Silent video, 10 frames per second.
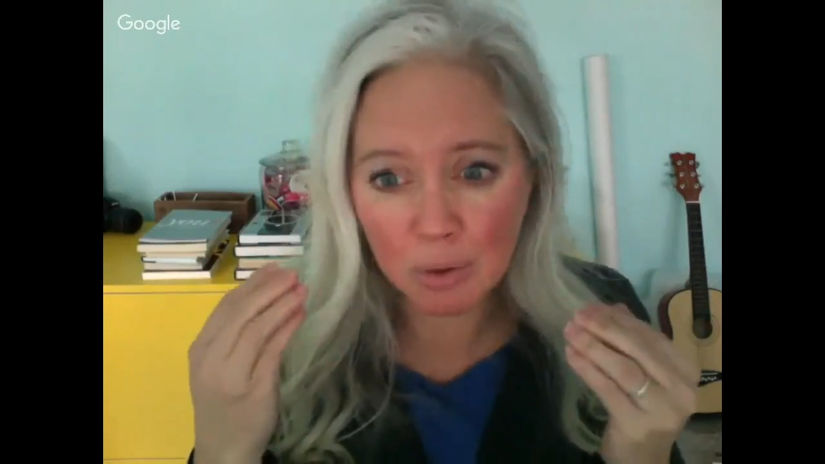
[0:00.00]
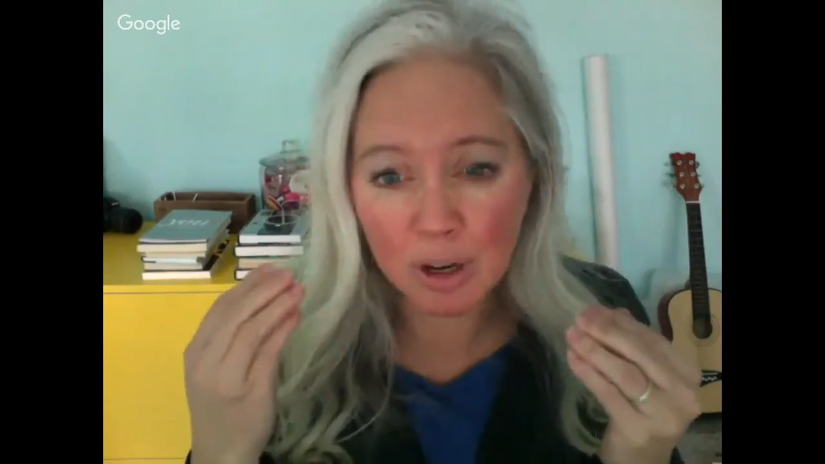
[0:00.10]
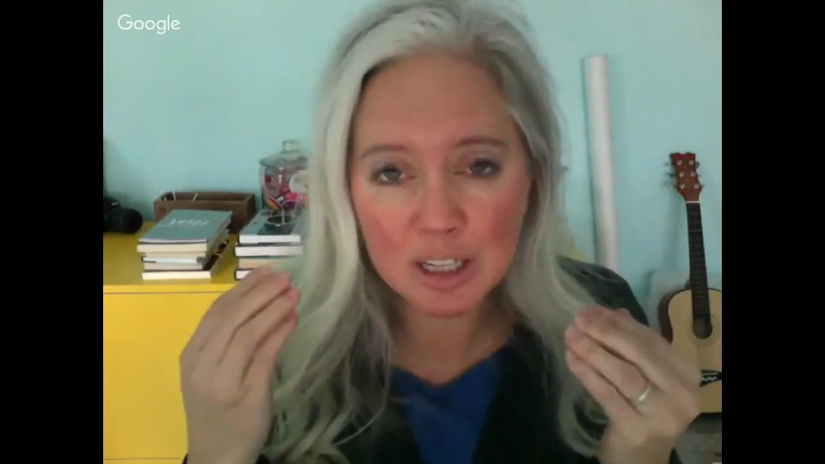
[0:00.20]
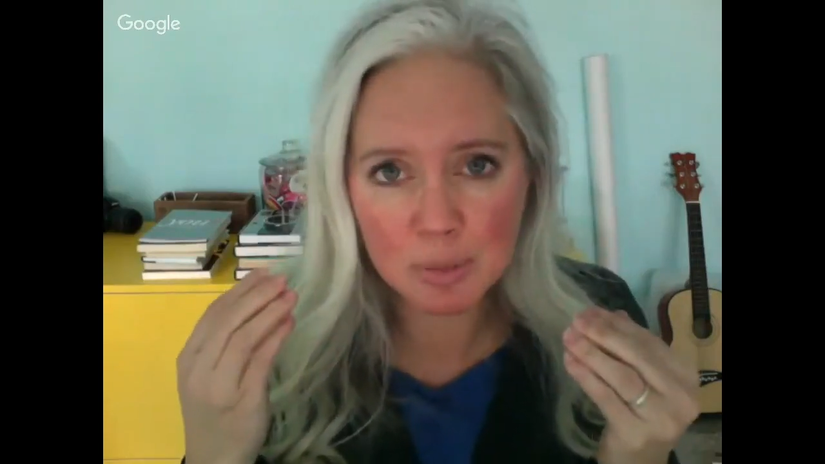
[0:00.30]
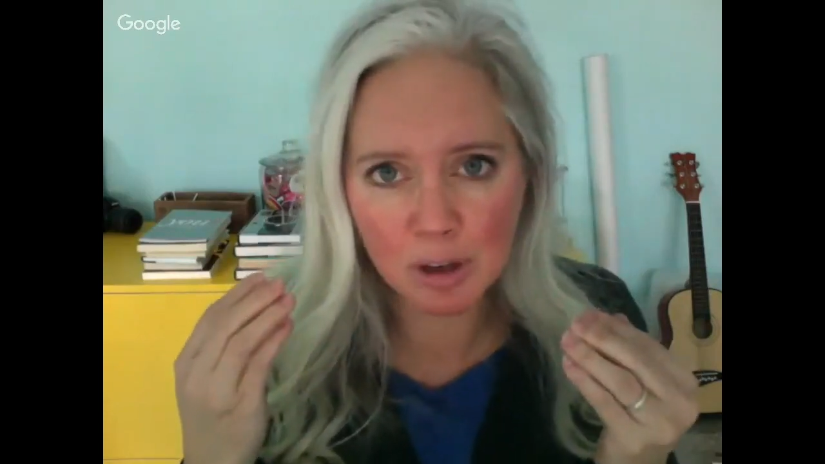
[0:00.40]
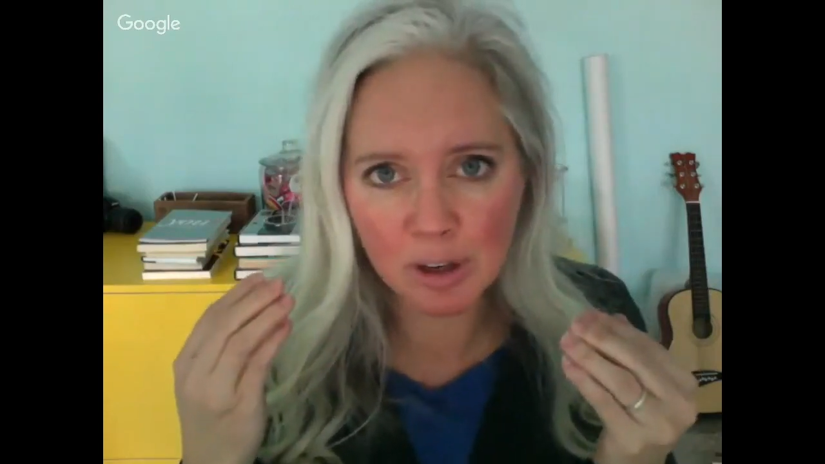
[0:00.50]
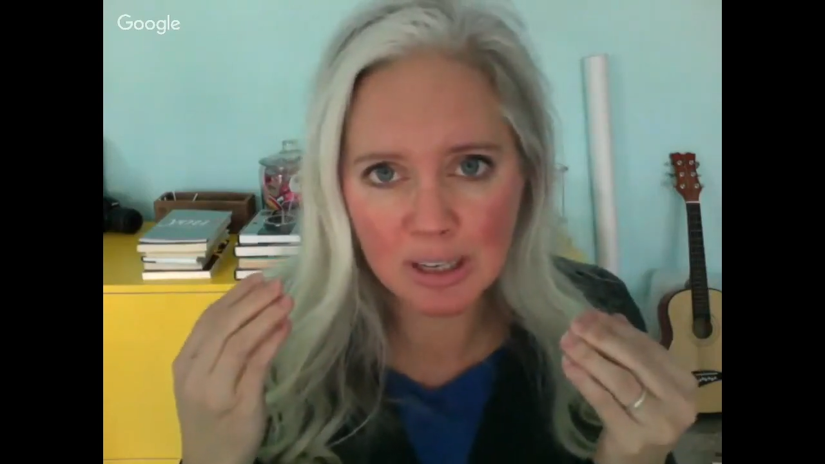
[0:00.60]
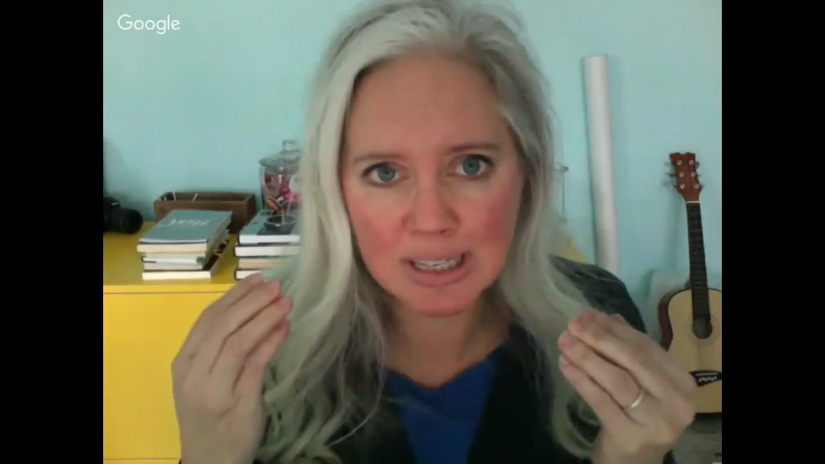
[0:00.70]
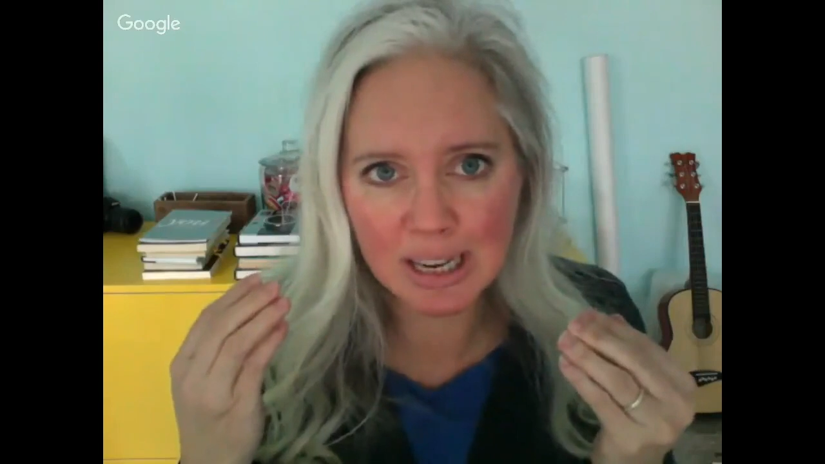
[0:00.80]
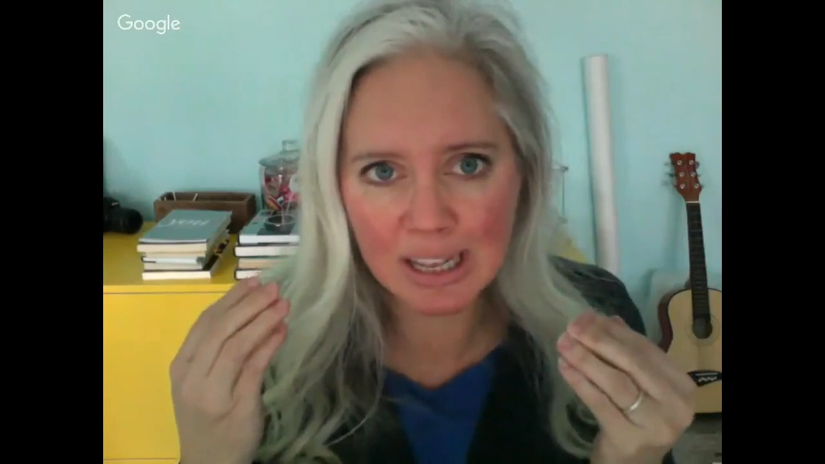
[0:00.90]

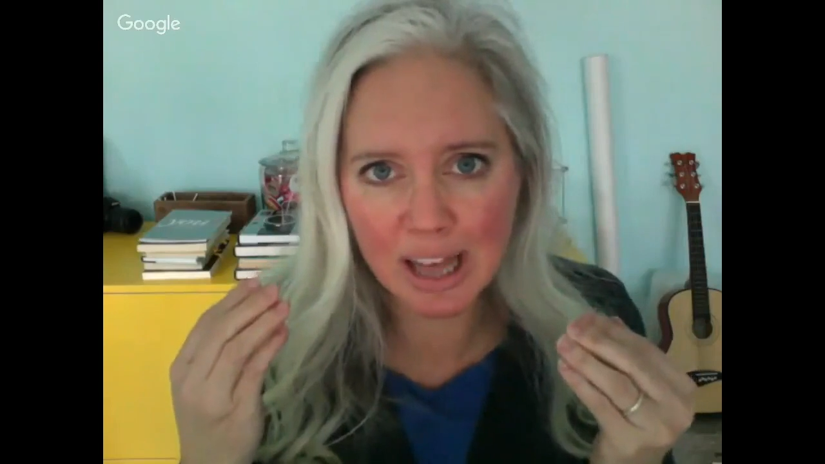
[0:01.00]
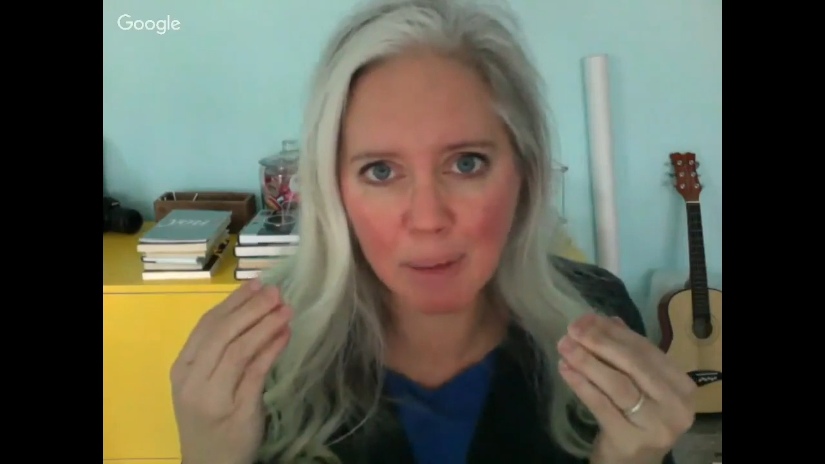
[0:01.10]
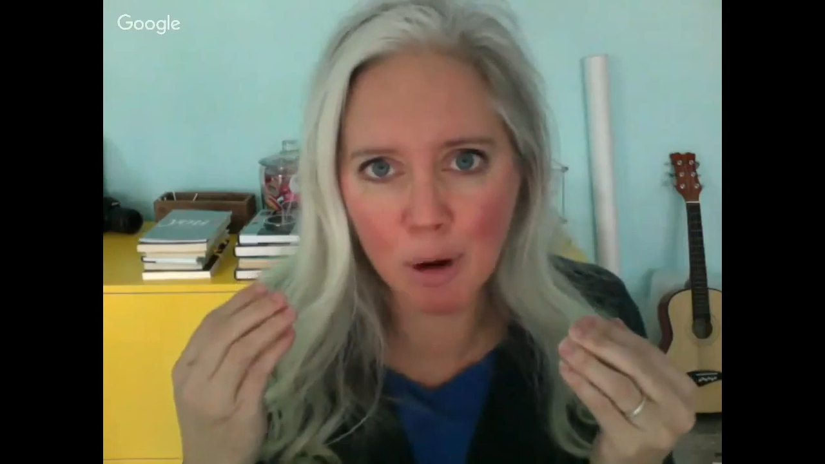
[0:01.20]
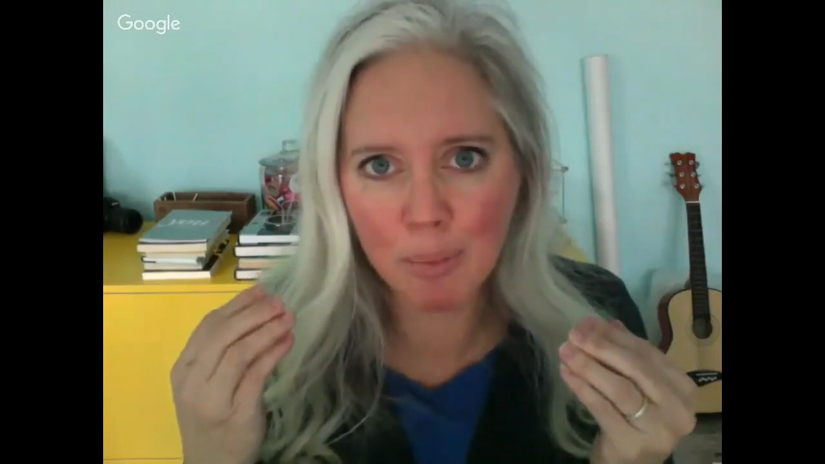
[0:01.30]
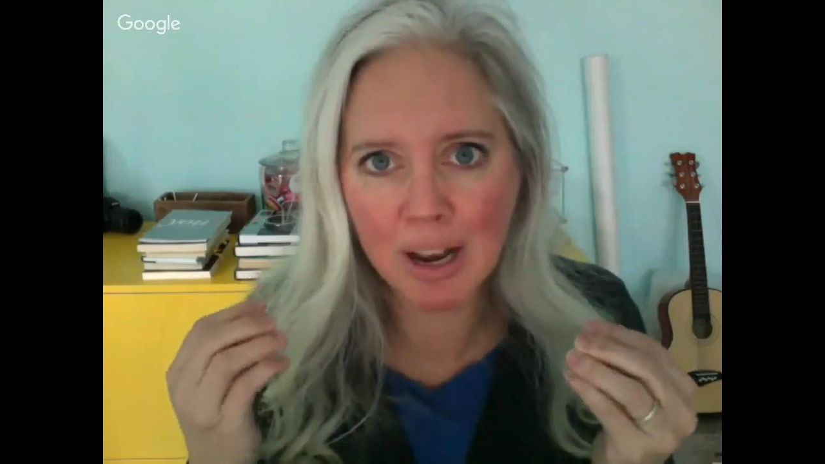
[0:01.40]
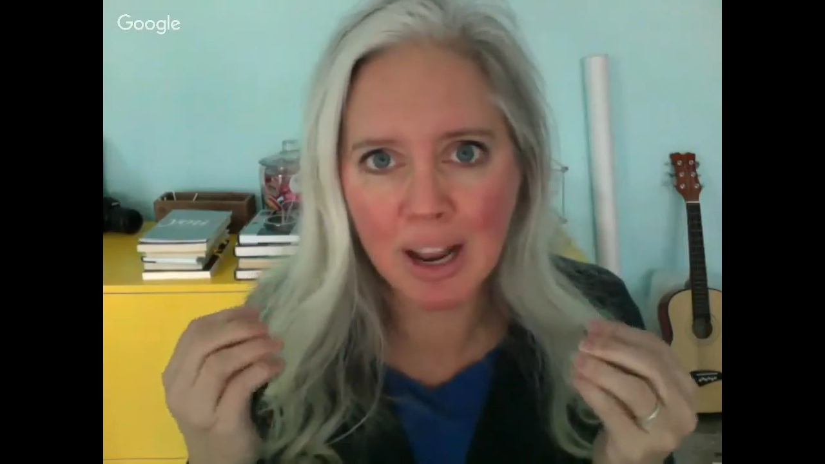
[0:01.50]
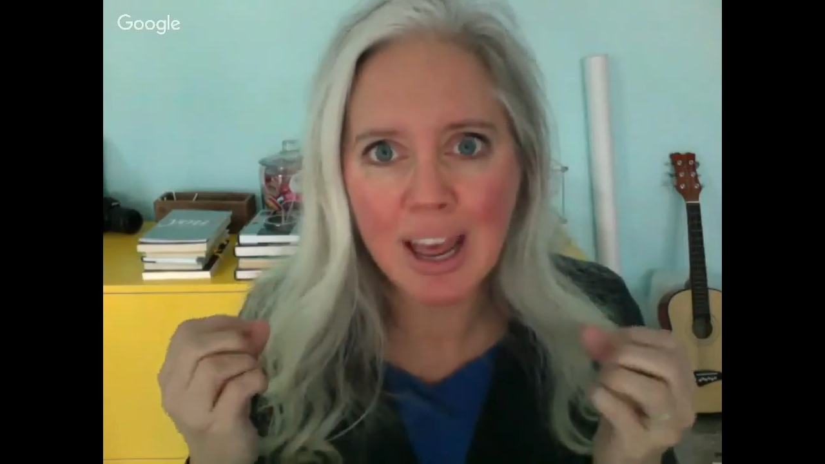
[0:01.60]
experiencing in that moment